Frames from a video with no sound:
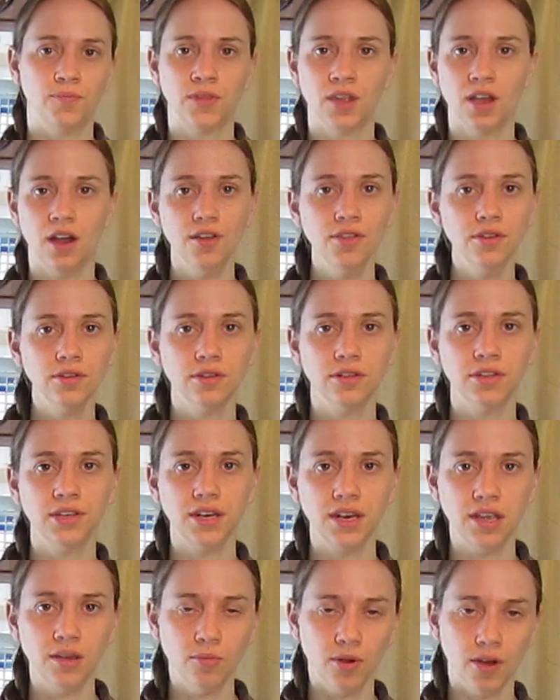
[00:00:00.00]
other
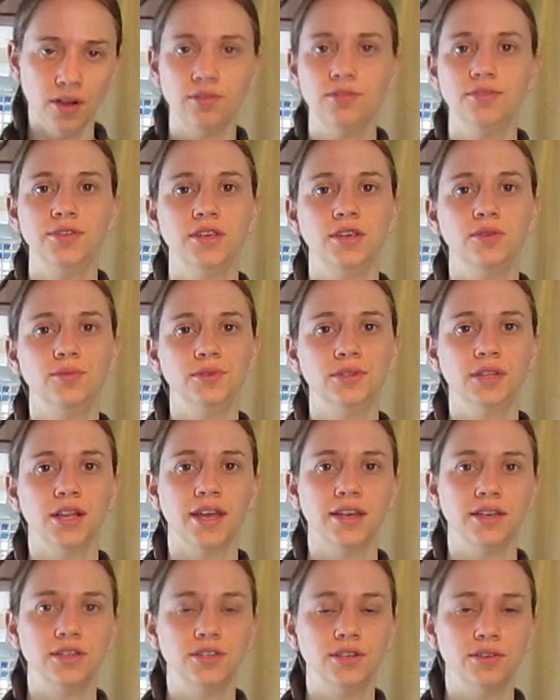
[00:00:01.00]
cleaning bottle that you would
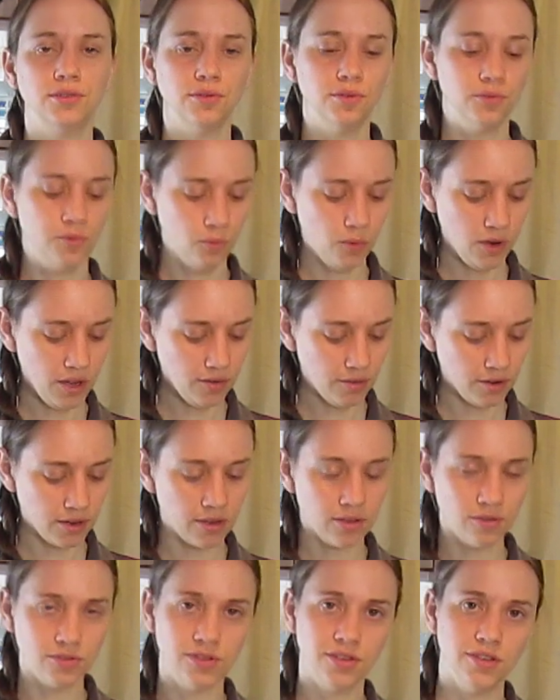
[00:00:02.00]
like to. We
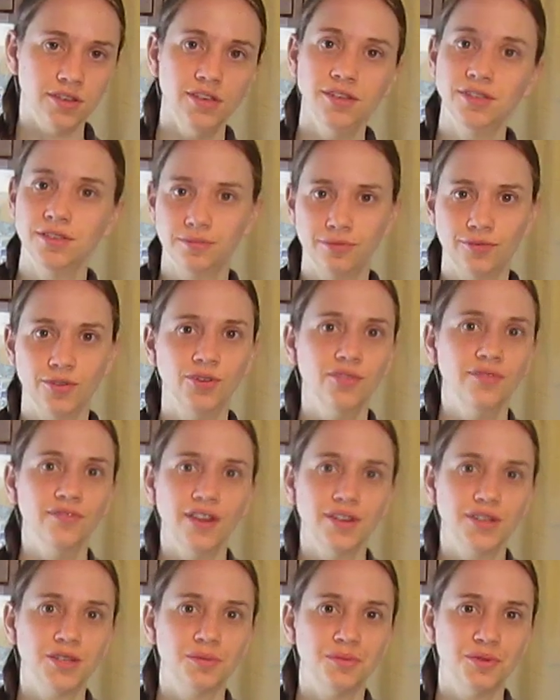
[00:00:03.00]
reused this fruit and
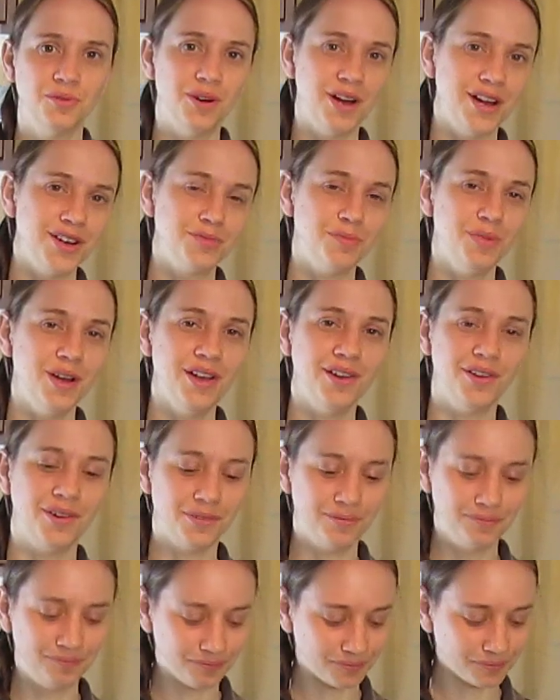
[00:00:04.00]
vegetable wash
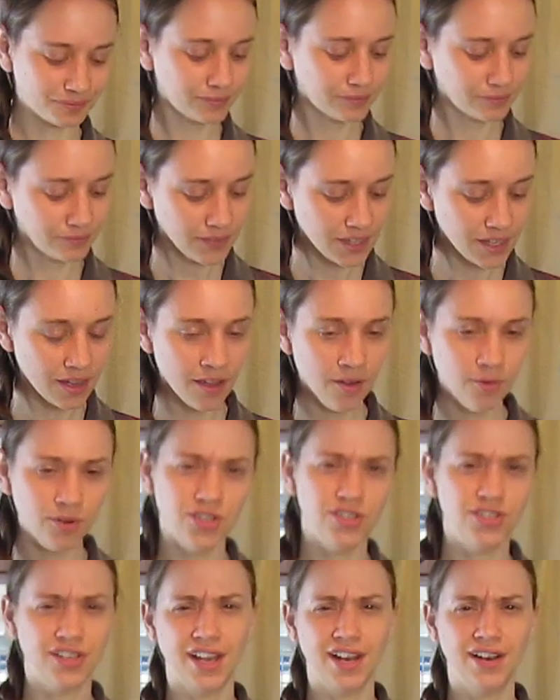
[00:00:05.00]
bottle, which
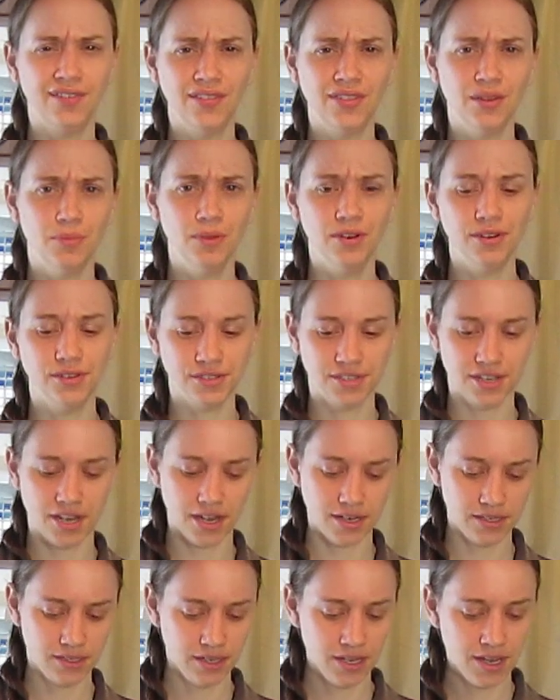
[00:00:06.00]
is kind of in the middle
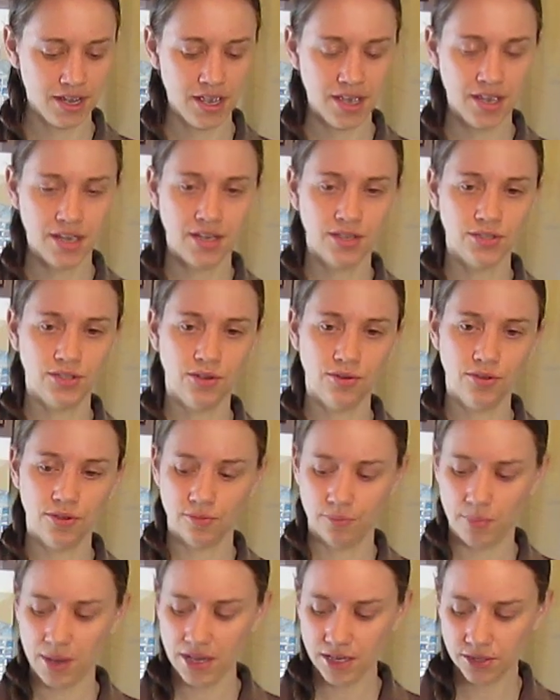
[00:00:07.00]
size. So the
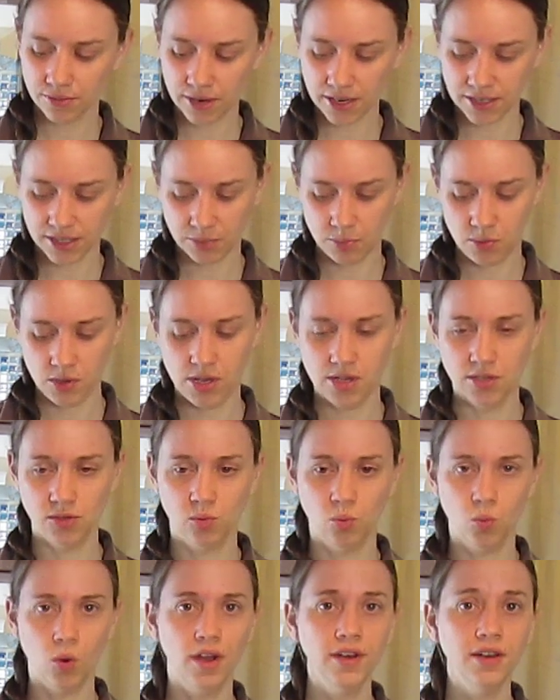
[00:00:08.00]
base recipe is
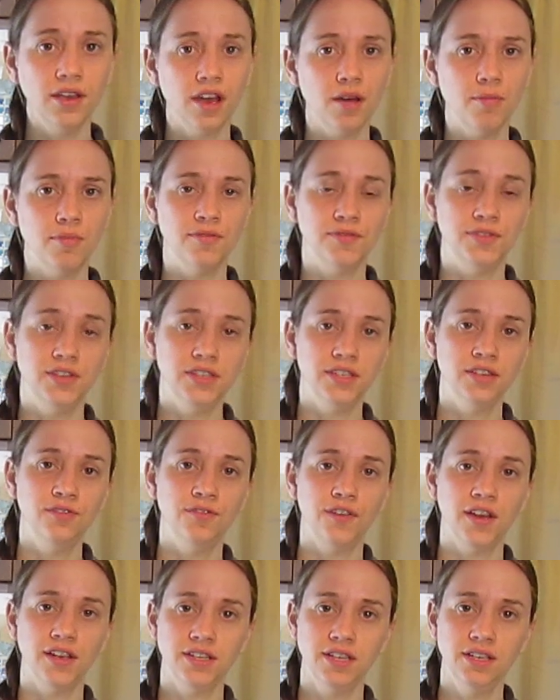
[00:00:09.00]
1 cup of
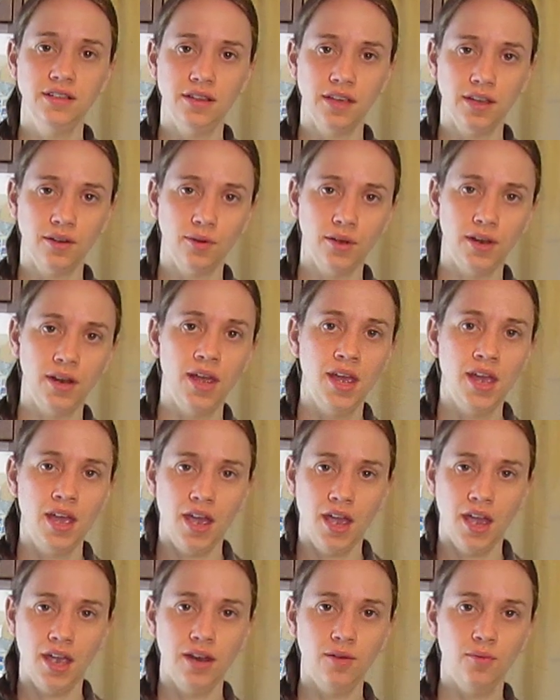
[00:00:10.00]
disinfecting liquid,
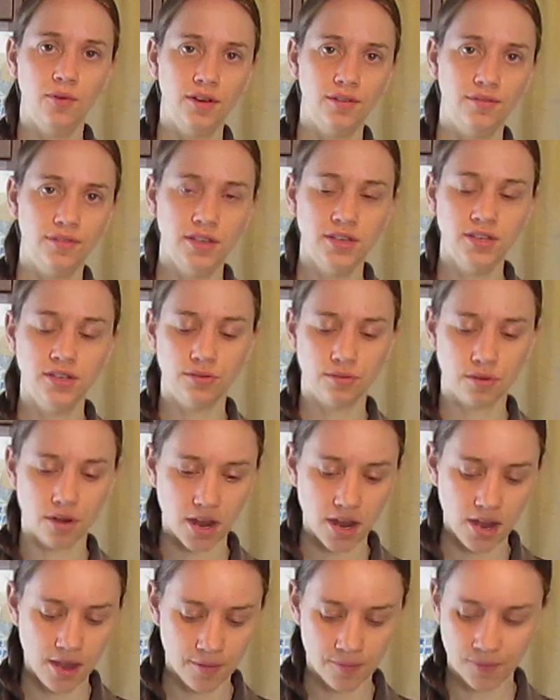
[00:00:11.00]
any one of these
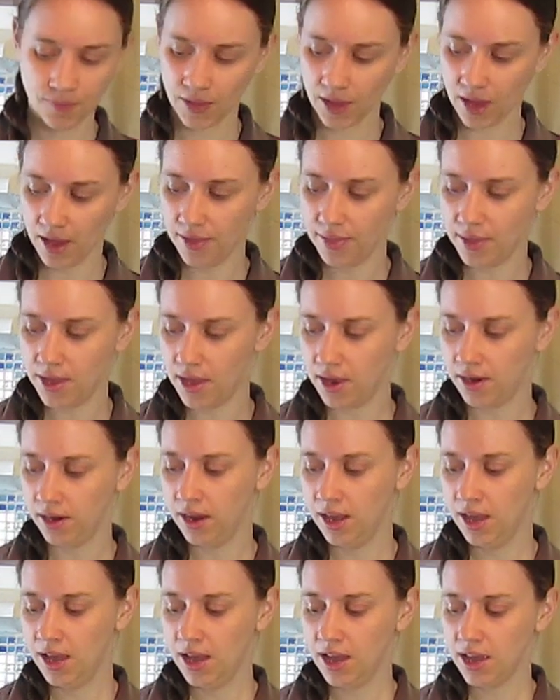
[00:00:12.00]
3, and then
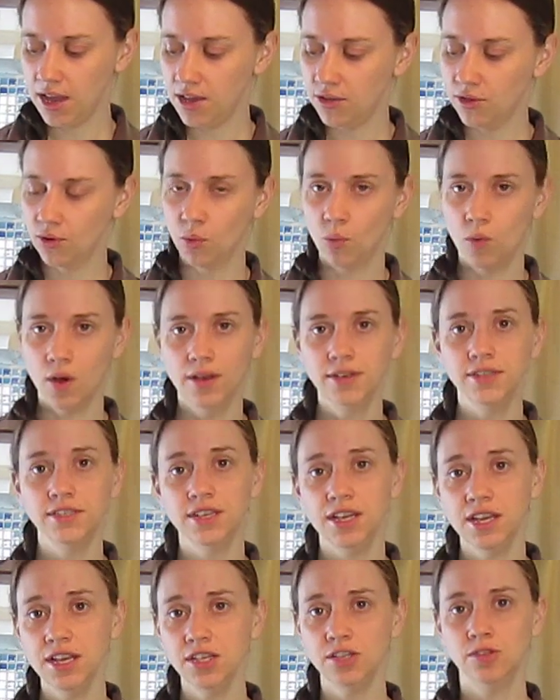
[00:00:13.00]
either 1
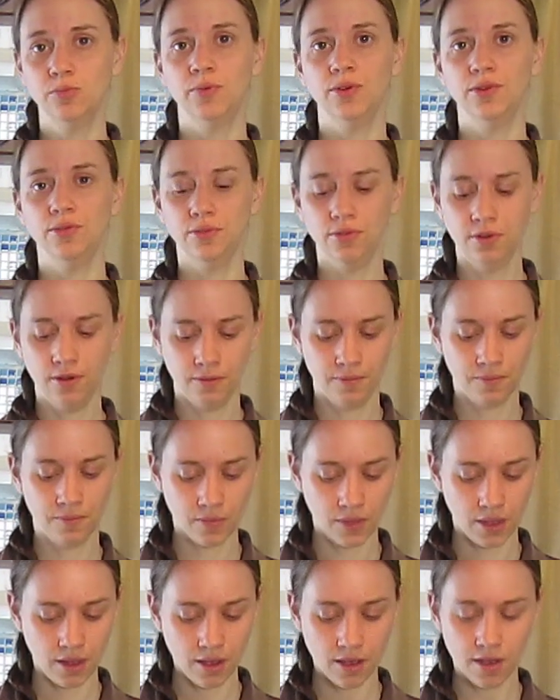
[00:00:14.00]
teaspoon
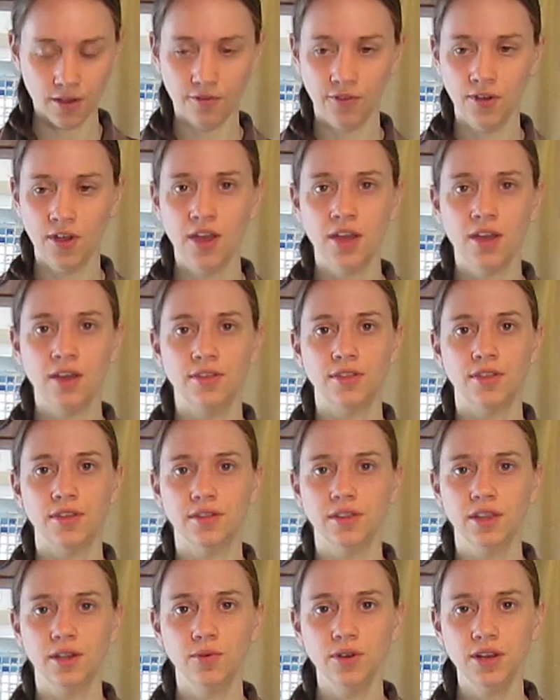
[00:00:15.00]
of the
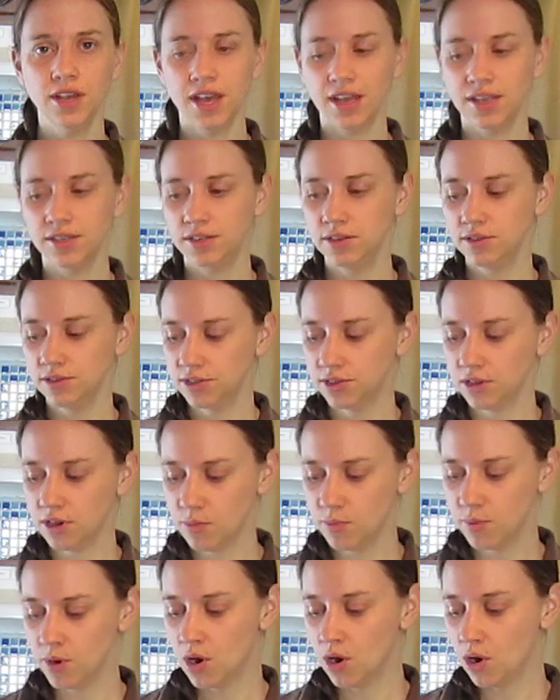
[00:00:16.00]
liquid Castile
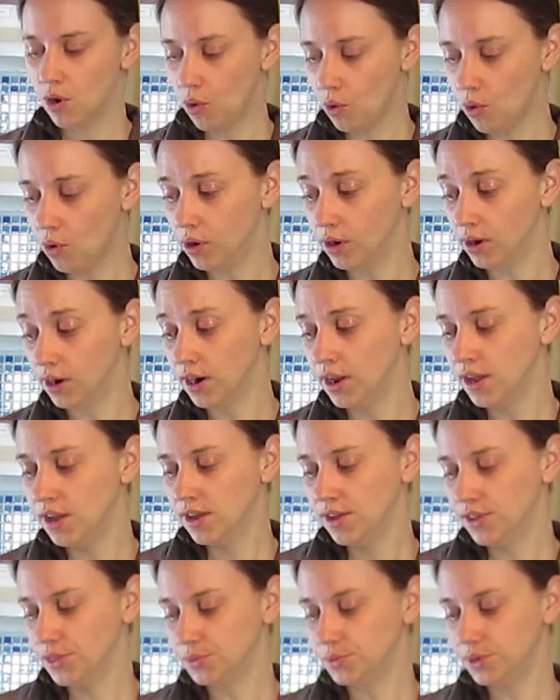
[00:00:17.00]
soap or
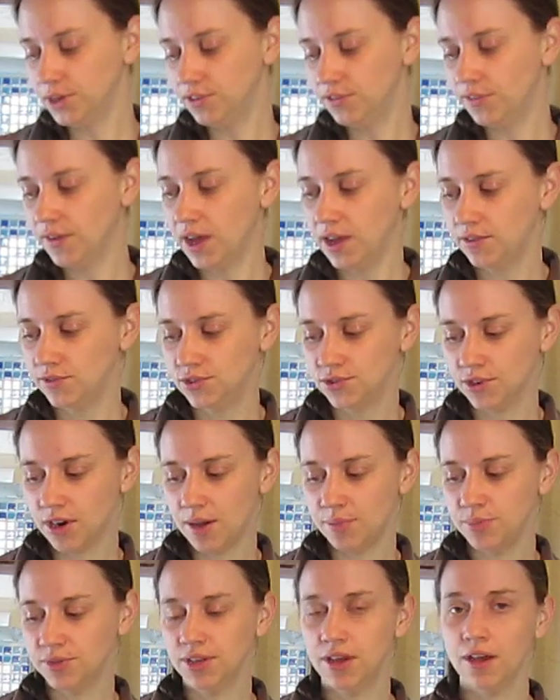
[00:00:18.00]
3 to 5
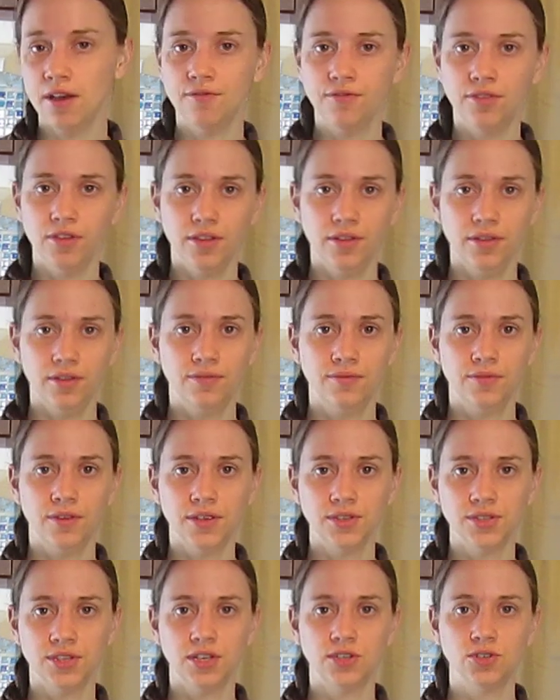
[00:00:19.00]
drops of the
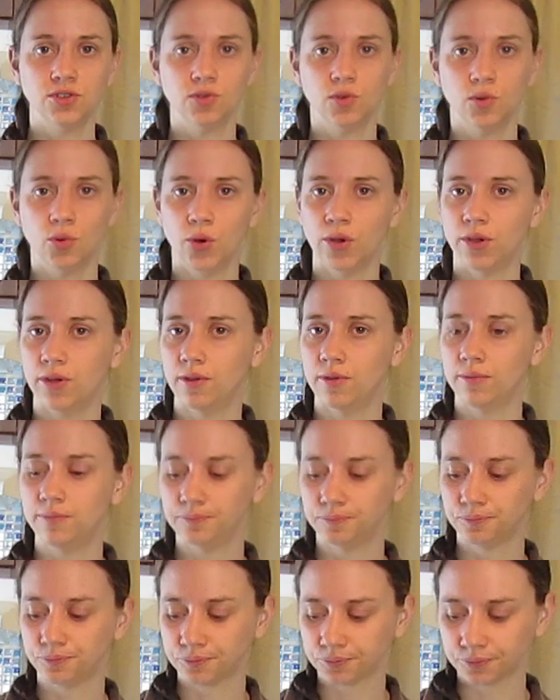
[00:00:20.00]
essential oil.
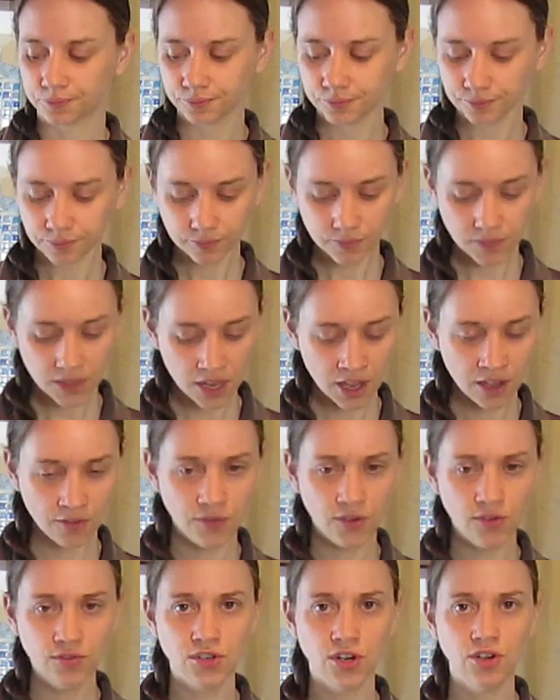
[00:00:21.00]
If
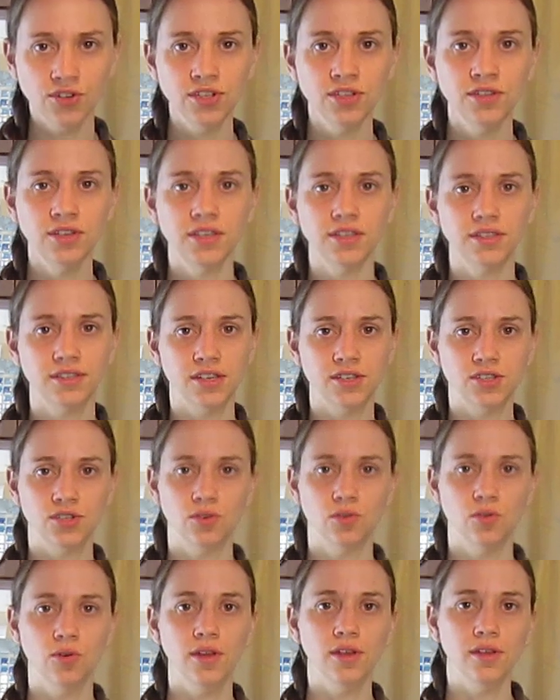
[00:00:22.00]
you've chosen the essential
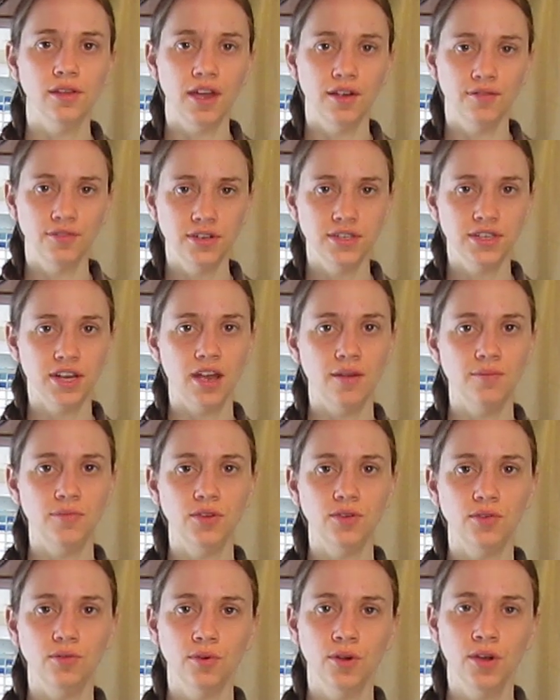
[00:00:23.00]
oil, every time
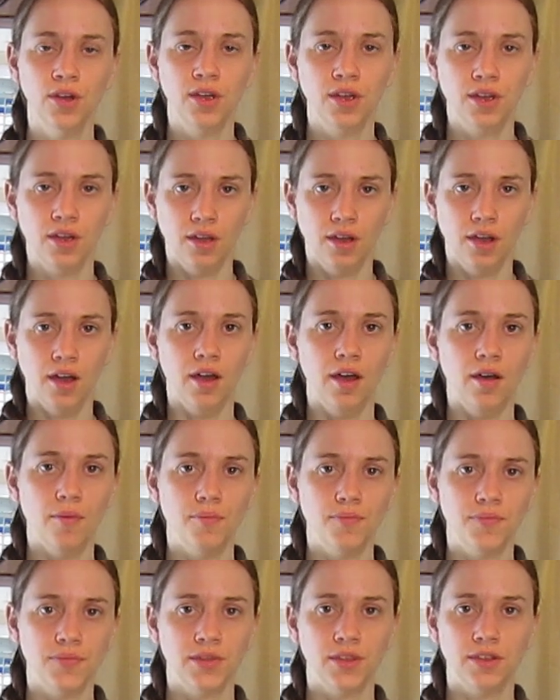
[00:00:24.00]
you
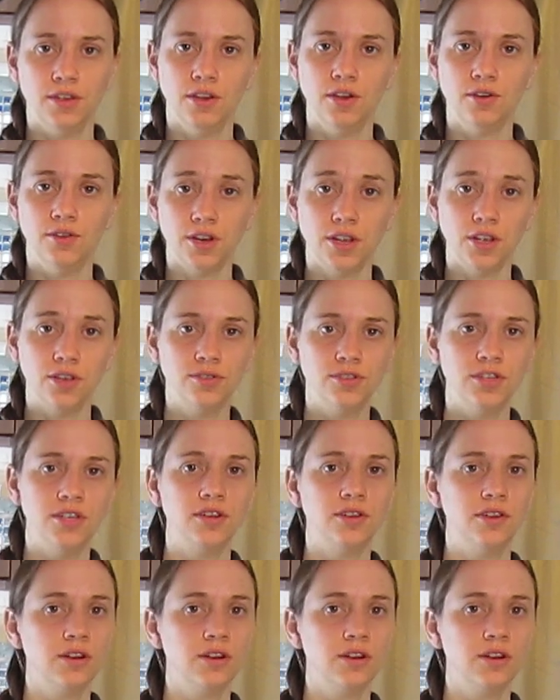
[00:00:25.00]
go to use it, you're